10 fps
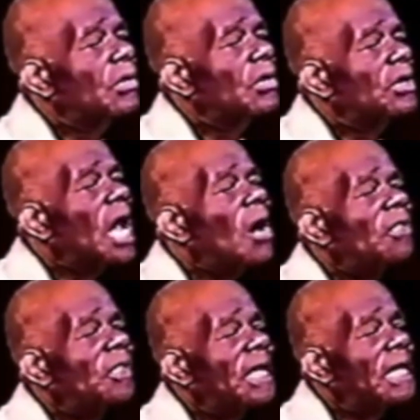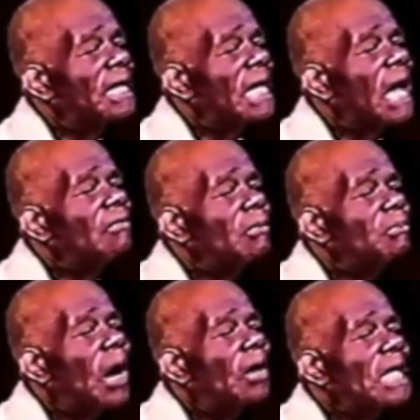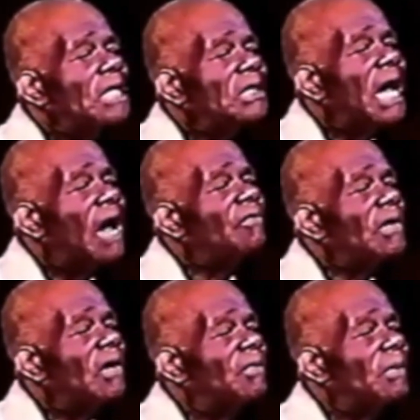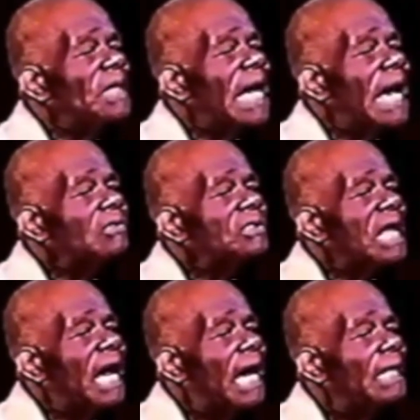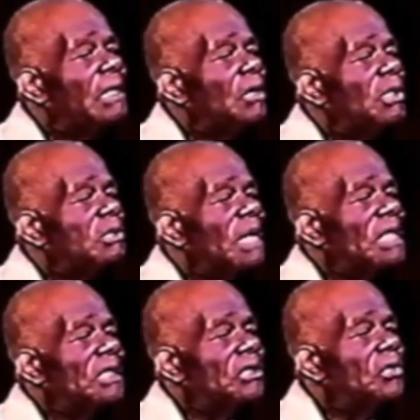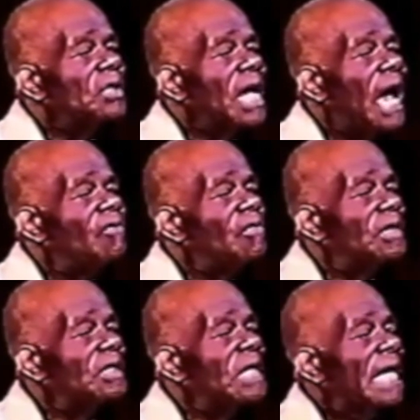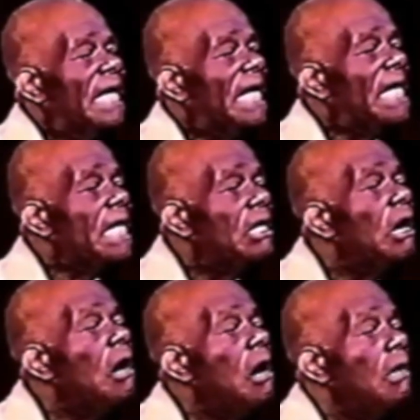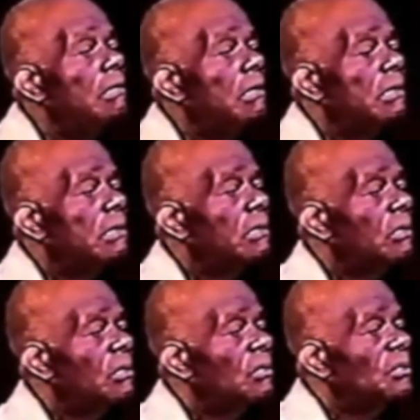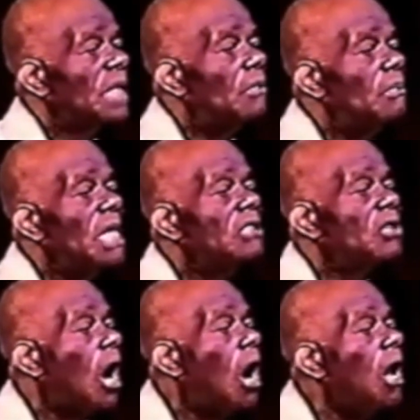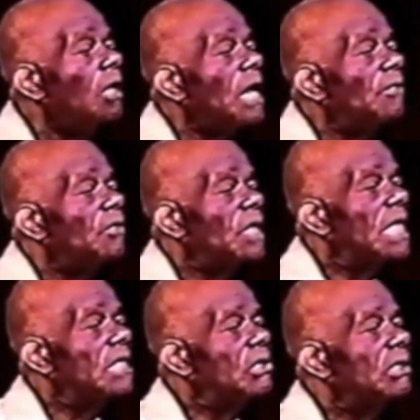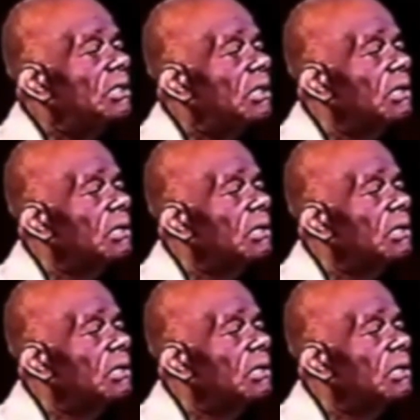Nothing that ever brought into Africa from the outside was meant to do the African any good. That means all other religions.